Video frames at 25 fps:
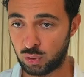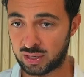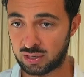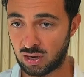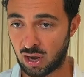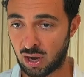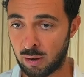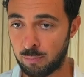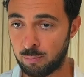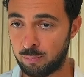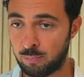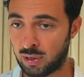
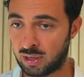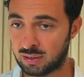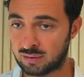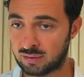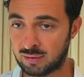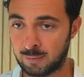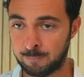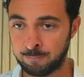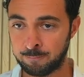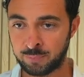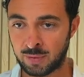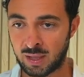up, but
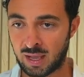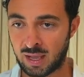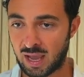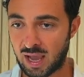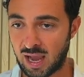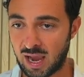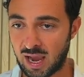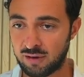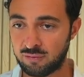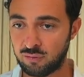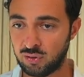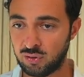
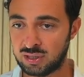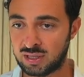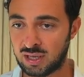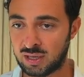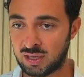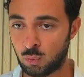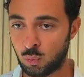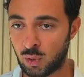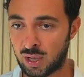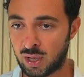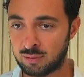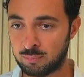
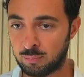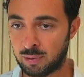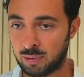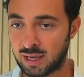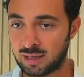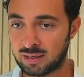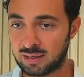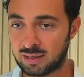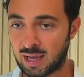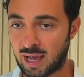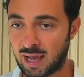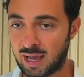everything went
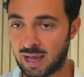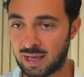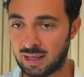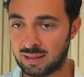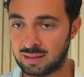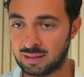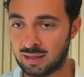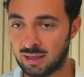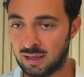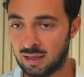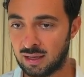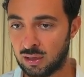back
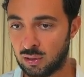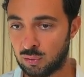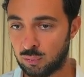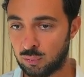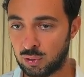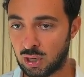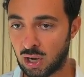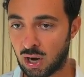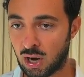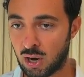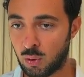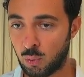and
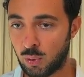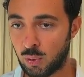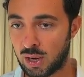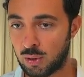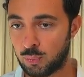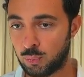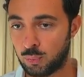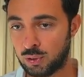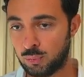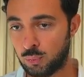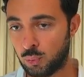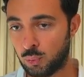we are
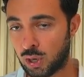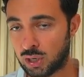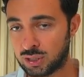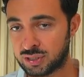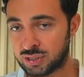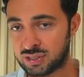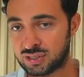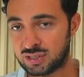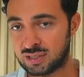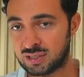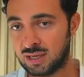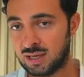where we
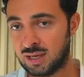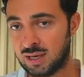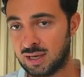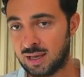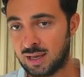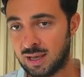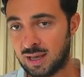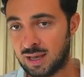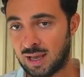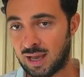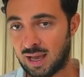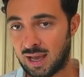was.
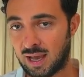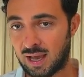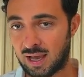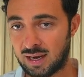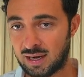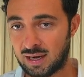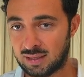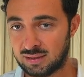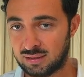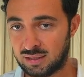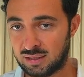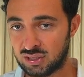
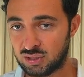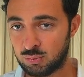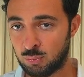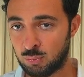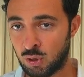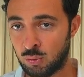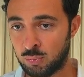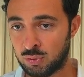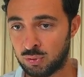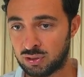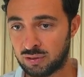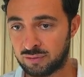And at this
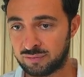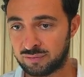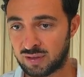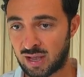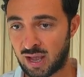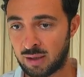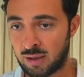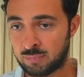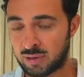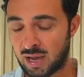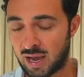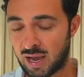moment of
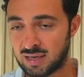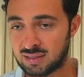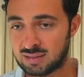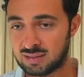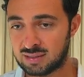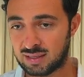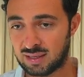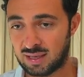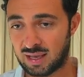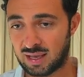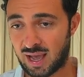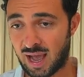time,
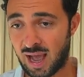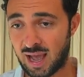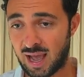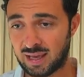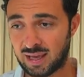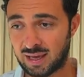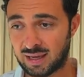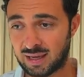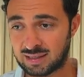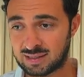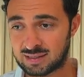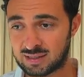guys, I
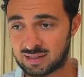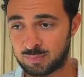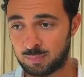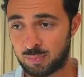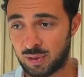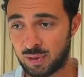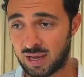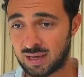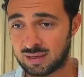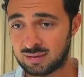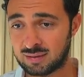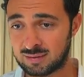
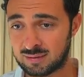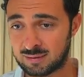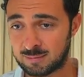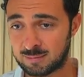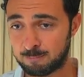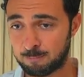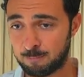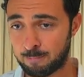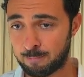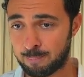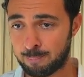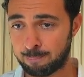expect
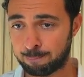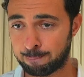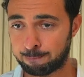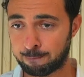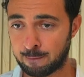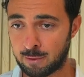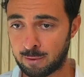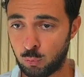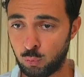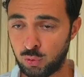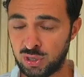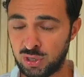
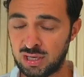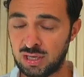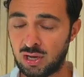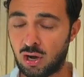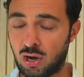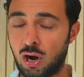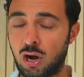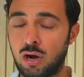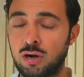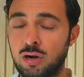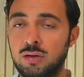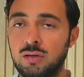we
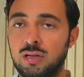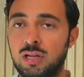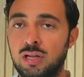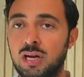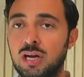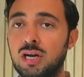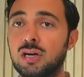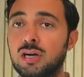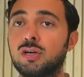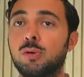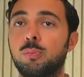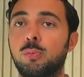are
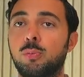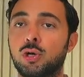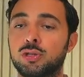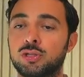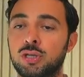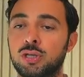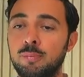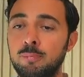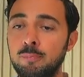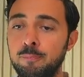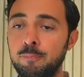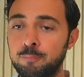near the
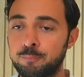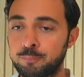bottom.